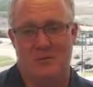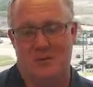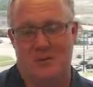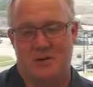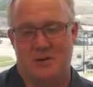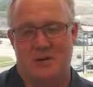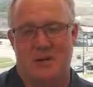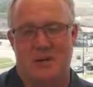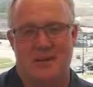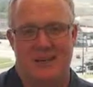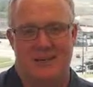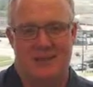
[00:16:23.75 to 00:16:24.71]
So
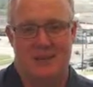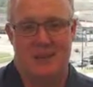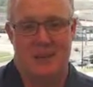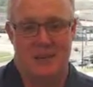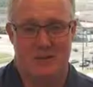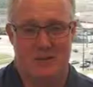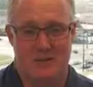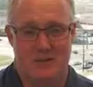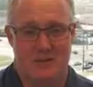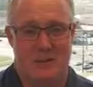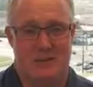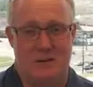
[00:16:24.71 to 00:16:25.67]
in some cases, you
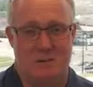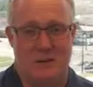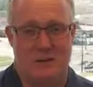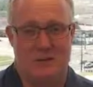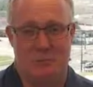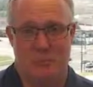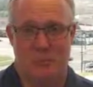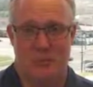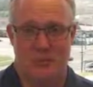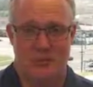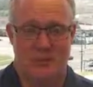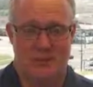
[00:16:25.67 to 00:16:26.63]
just have to bite the
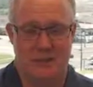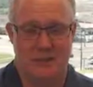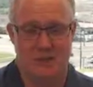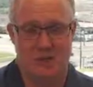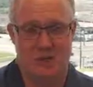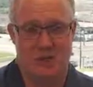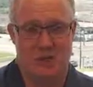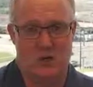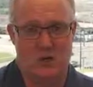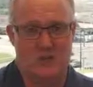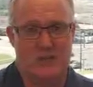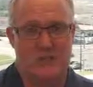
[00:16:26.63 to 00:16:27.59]
bullet and take that longer
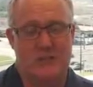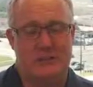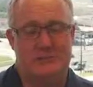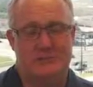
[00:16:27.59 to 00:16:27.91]
connection.